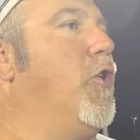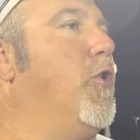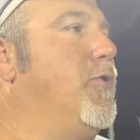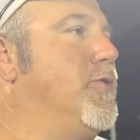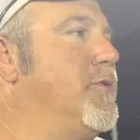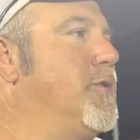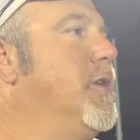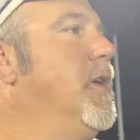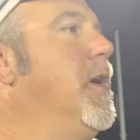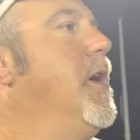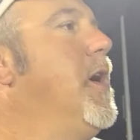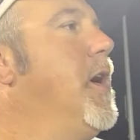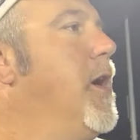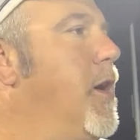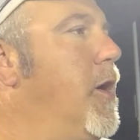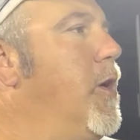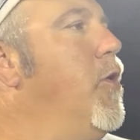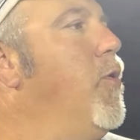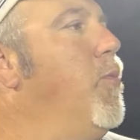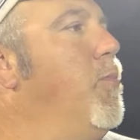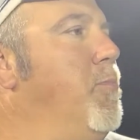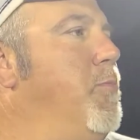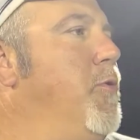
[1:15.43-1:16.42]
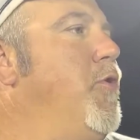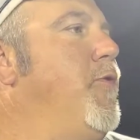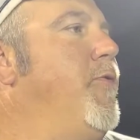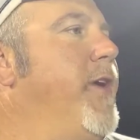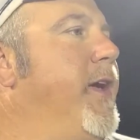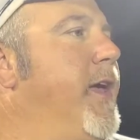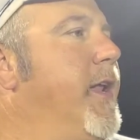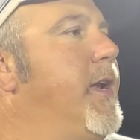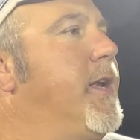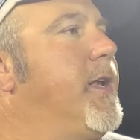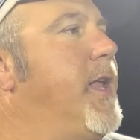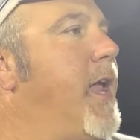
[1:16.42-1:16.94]
girls going to
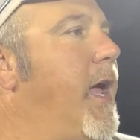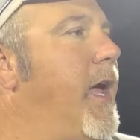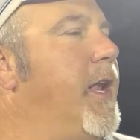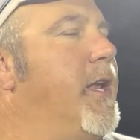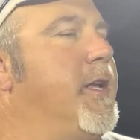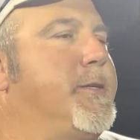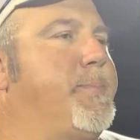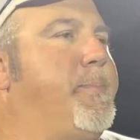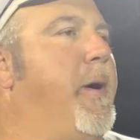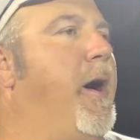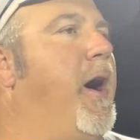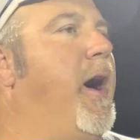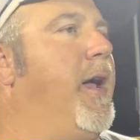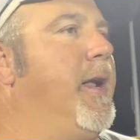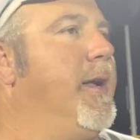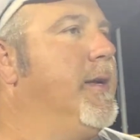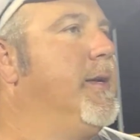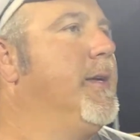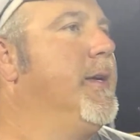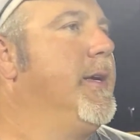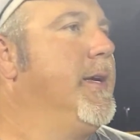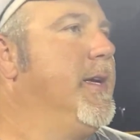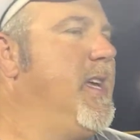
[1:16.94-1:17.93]
move in and take the spot.